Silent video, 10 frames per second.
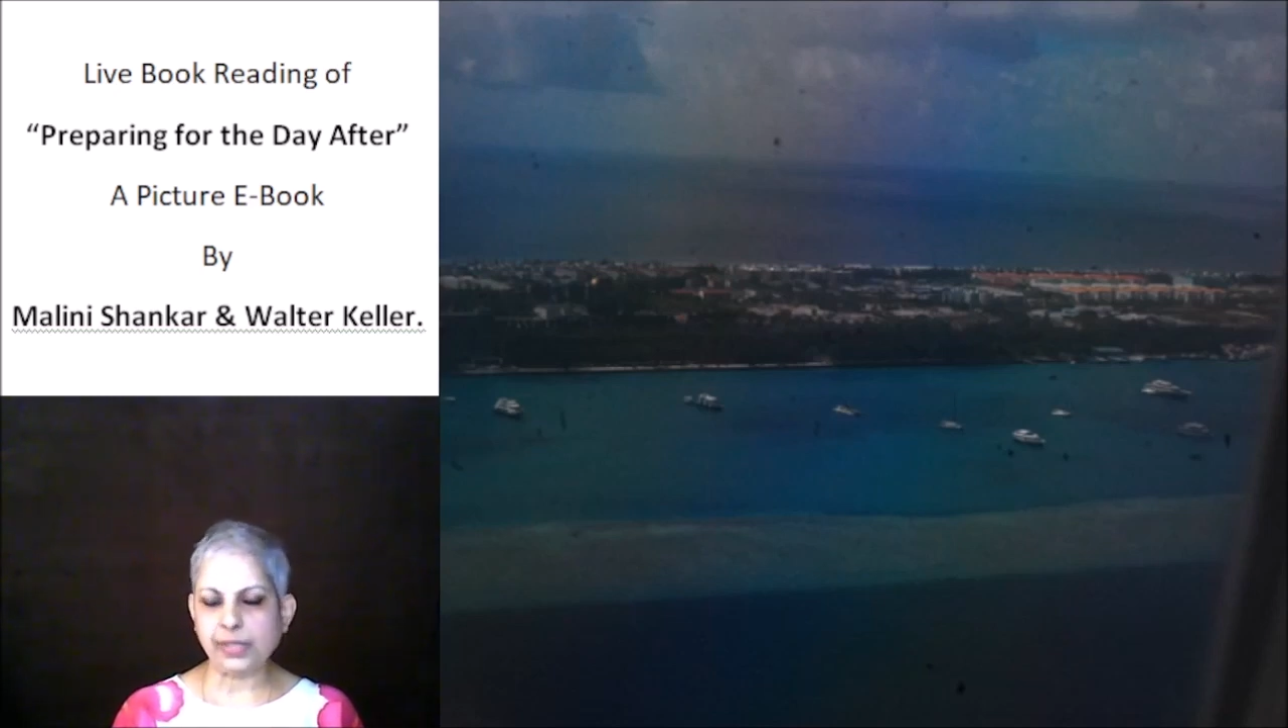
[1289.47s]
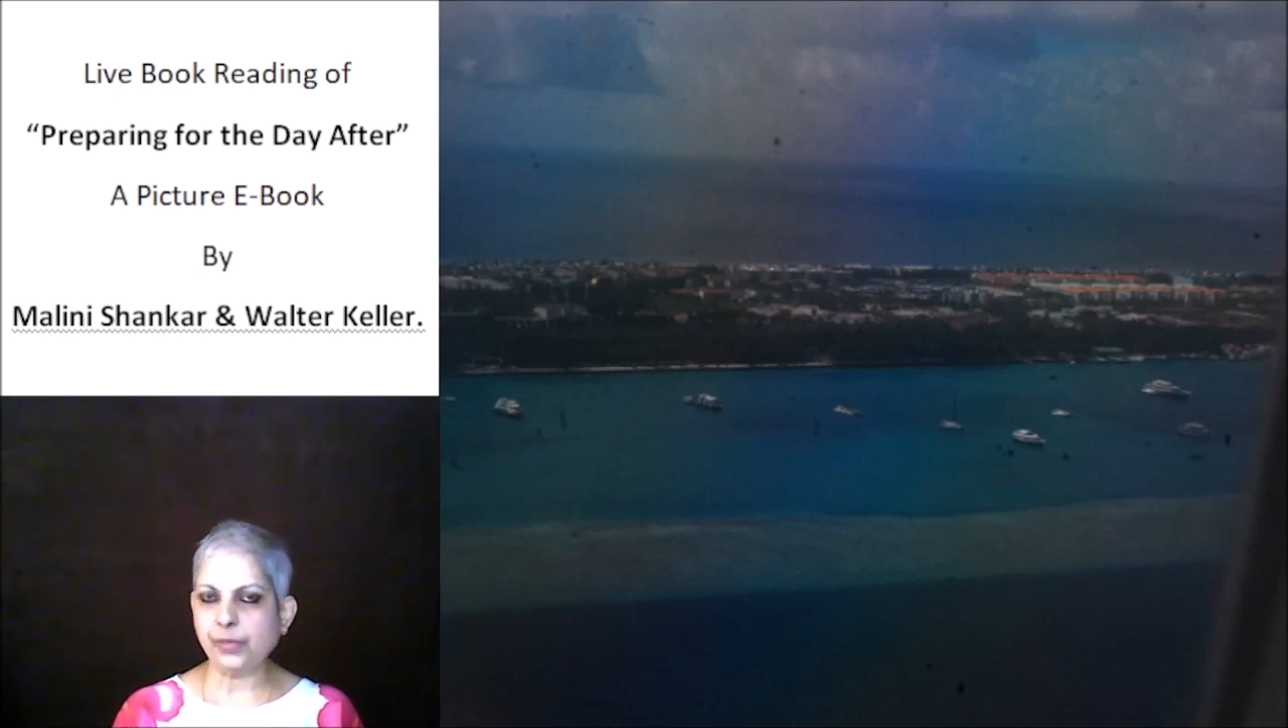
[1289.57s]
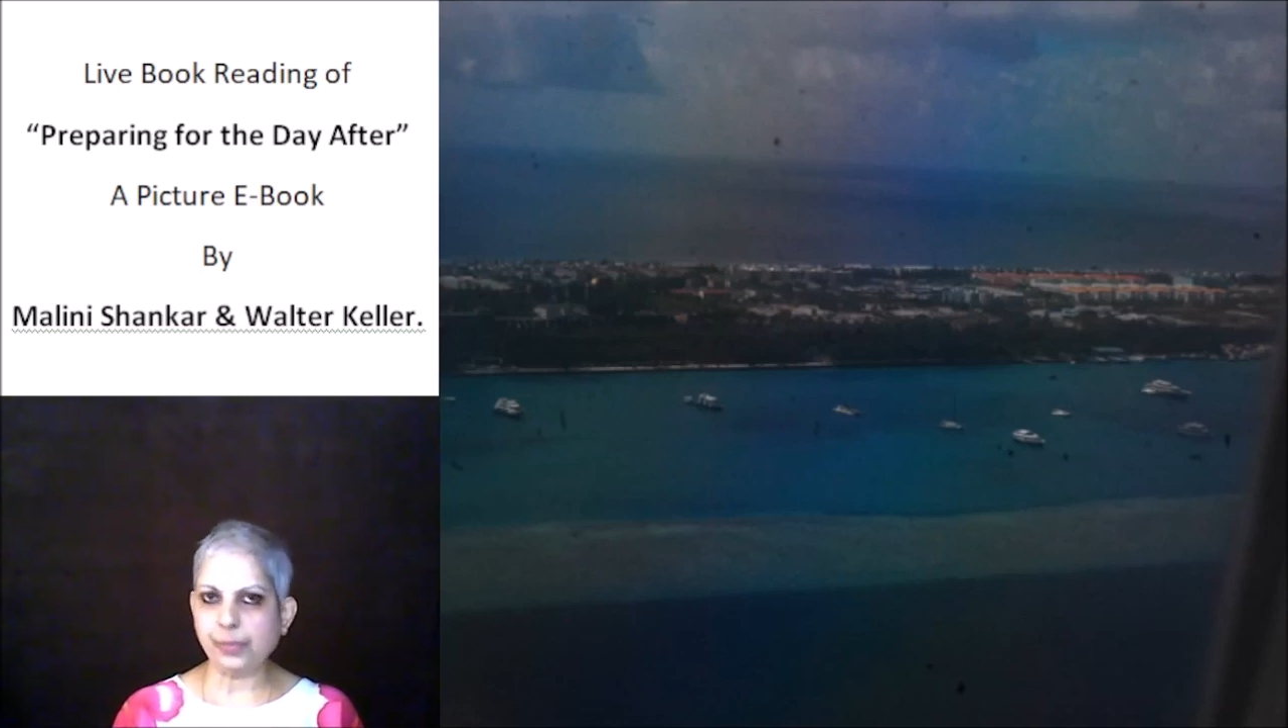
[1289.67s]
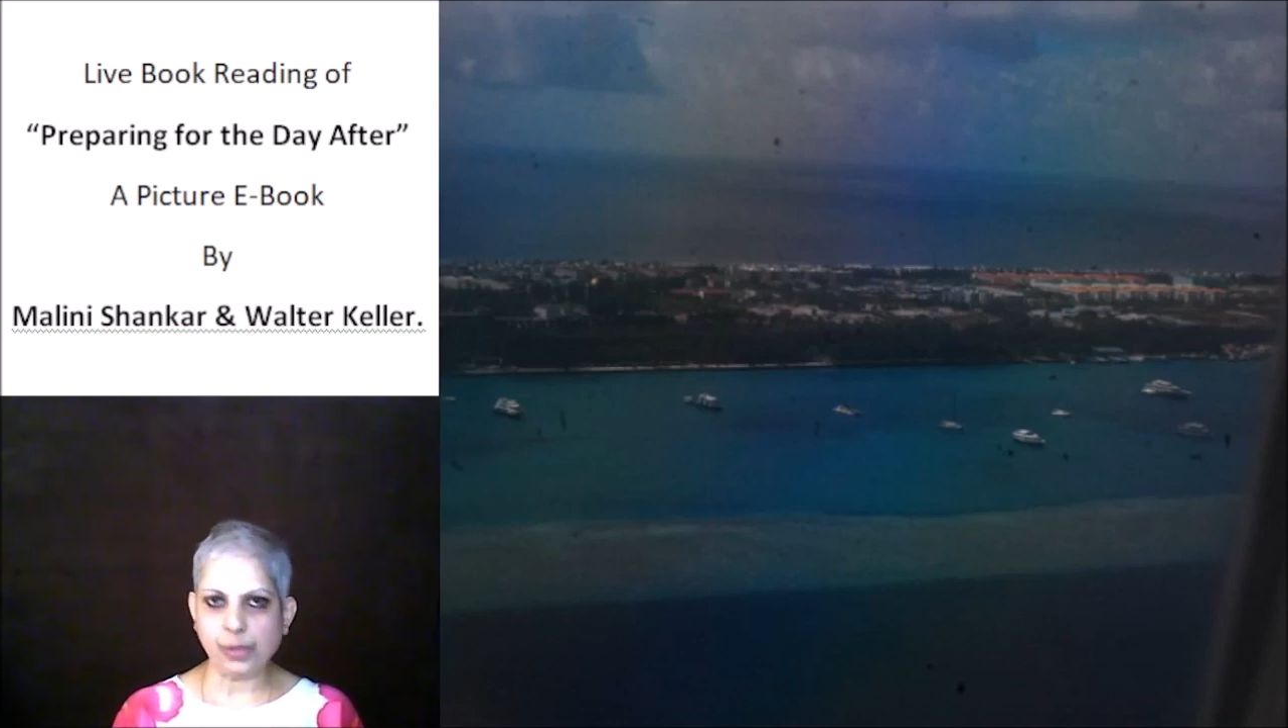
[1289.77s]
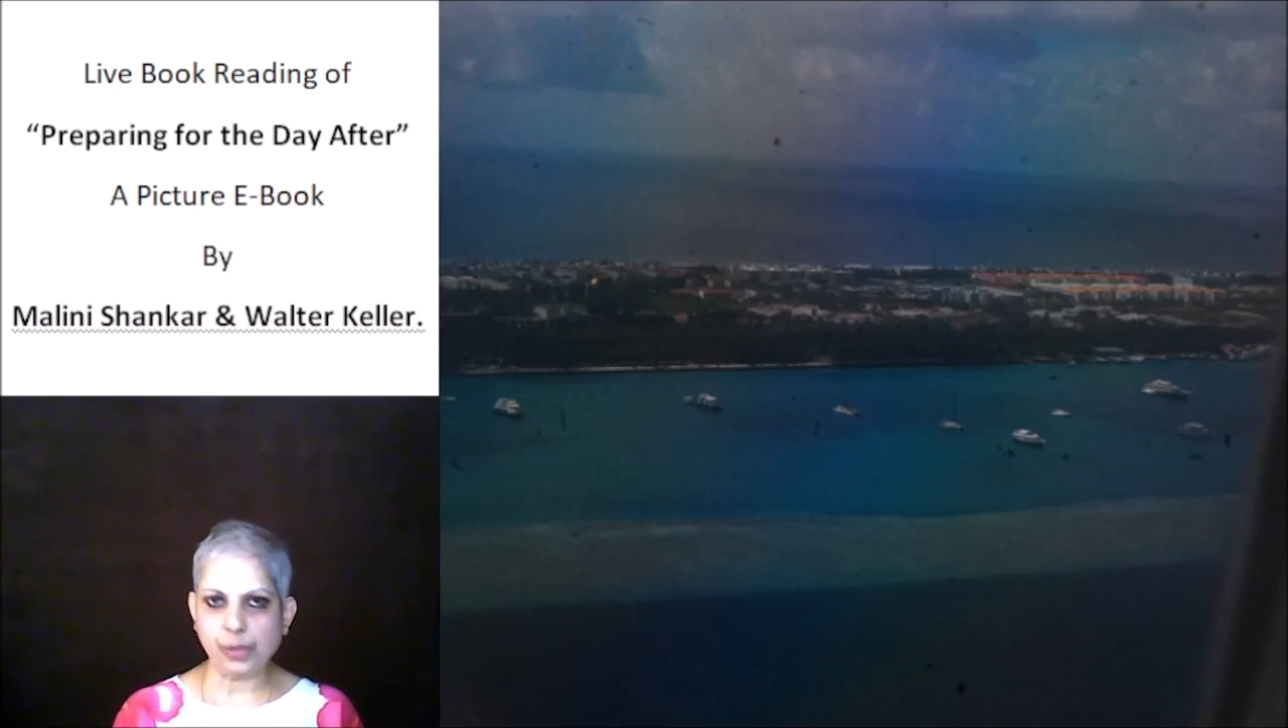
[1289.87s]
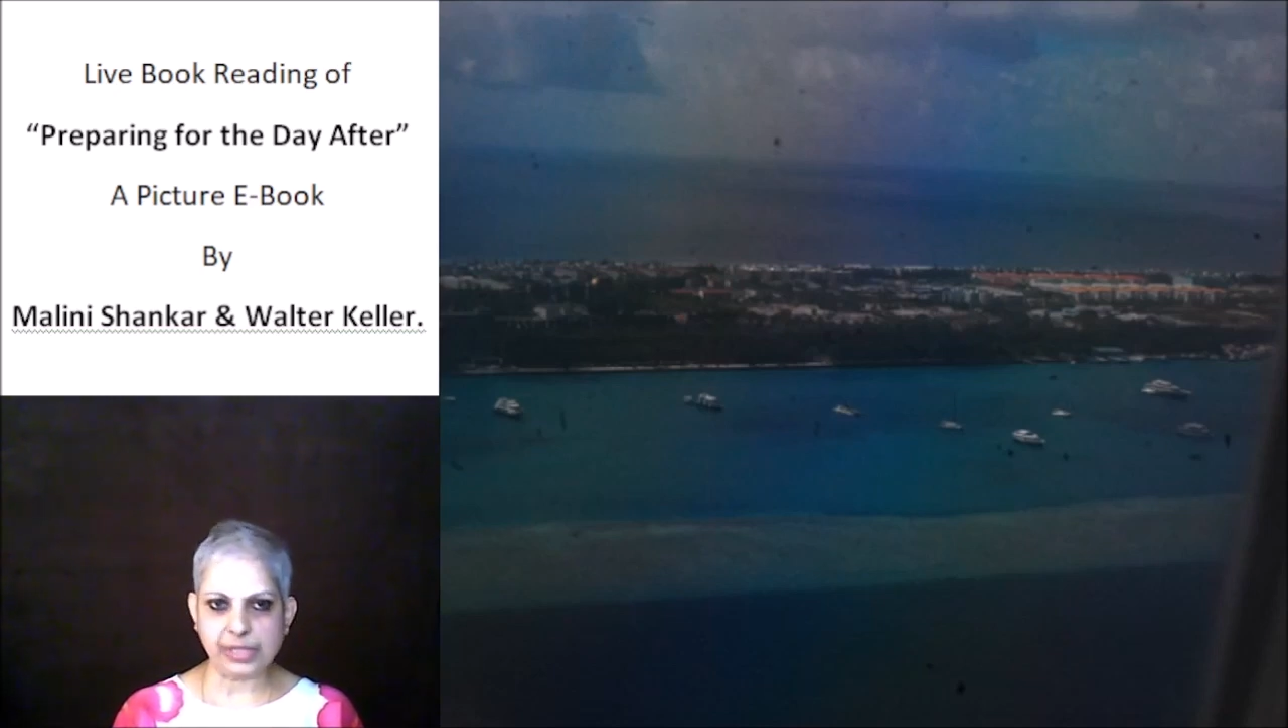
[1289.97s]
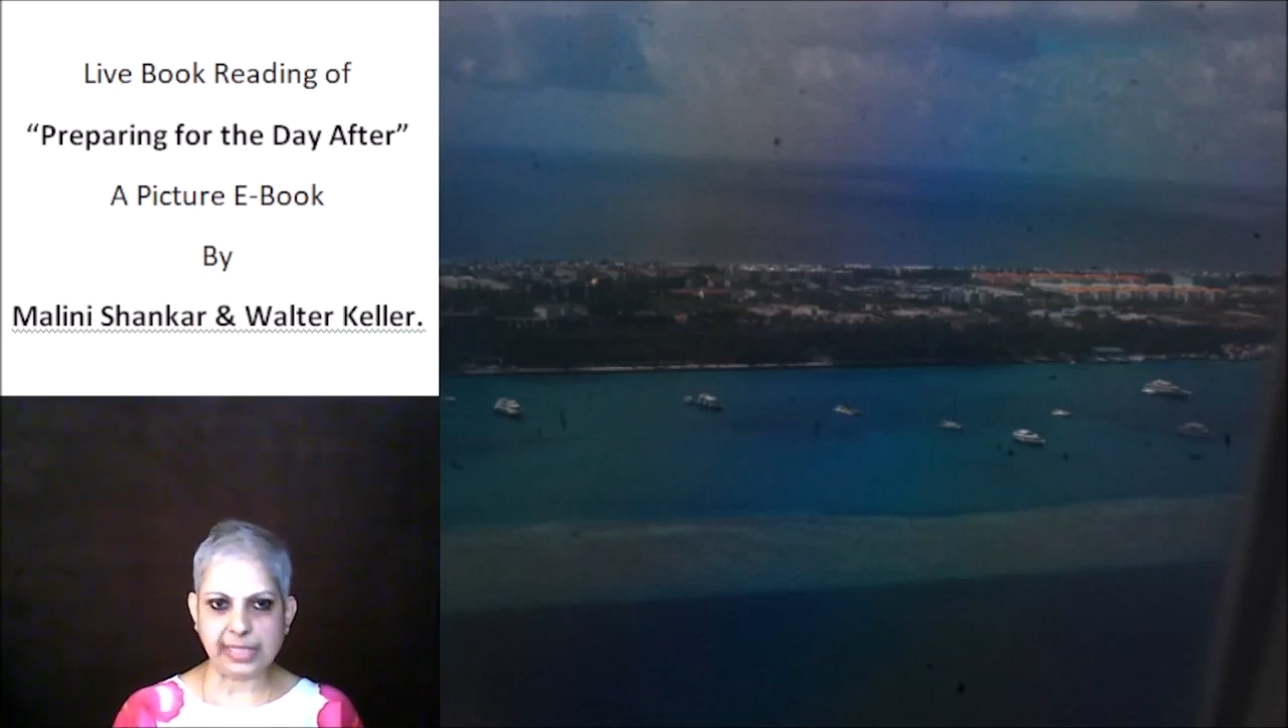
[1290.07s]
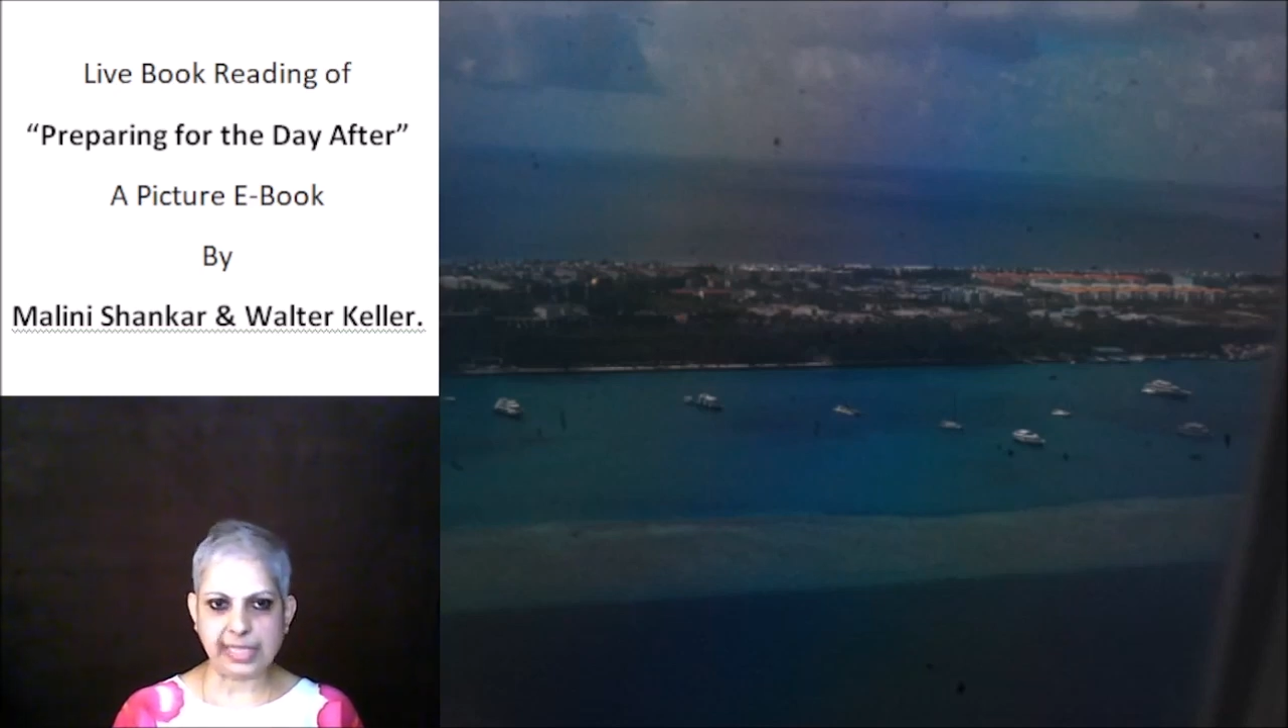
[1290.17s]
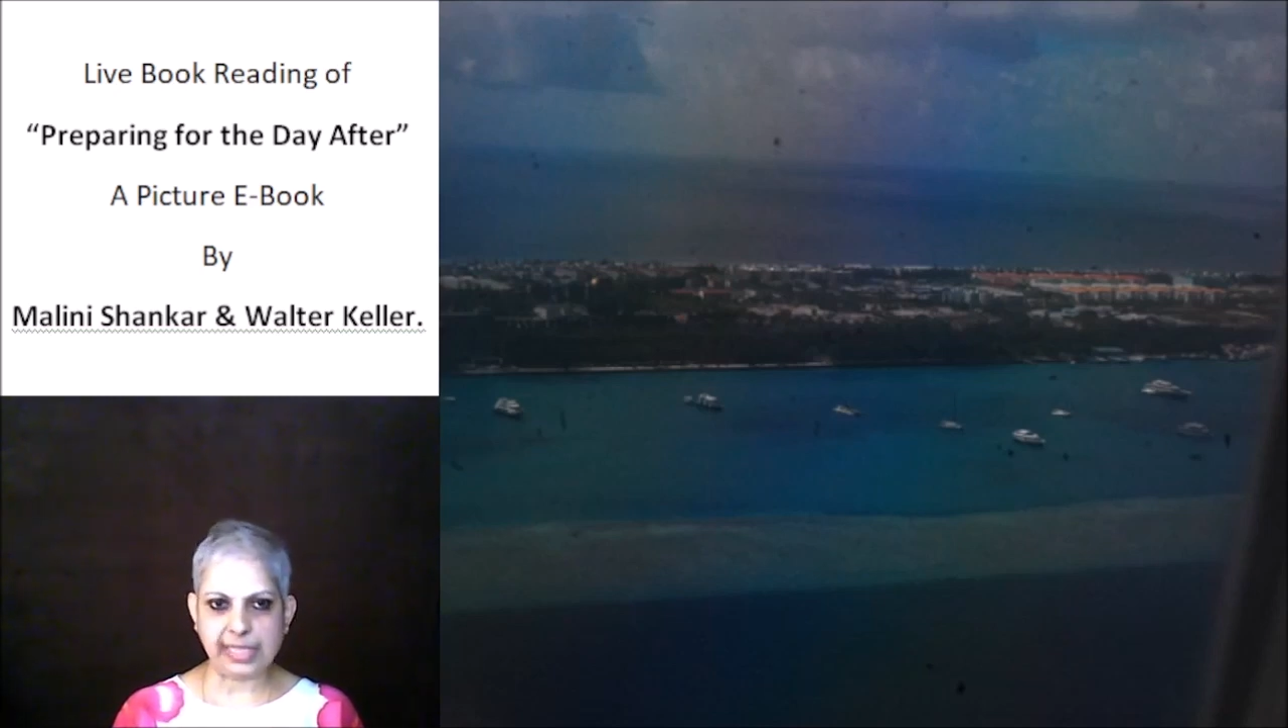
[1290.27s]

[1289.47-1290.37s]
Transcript: of the Boxing